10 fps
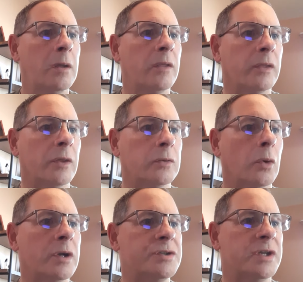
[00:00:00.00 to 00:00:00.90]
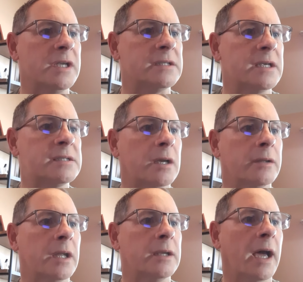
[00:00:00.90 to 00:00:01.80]
that the Lord Jesus, on
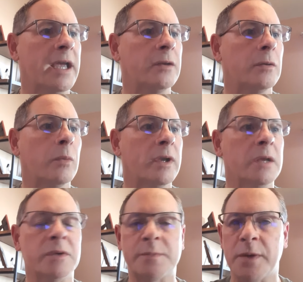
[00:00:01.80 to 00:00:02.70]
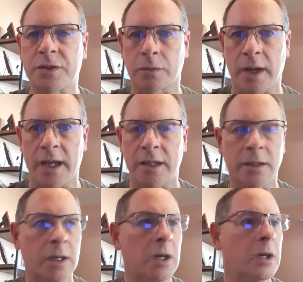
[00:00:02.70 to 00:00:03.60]
the night when he was betrayed,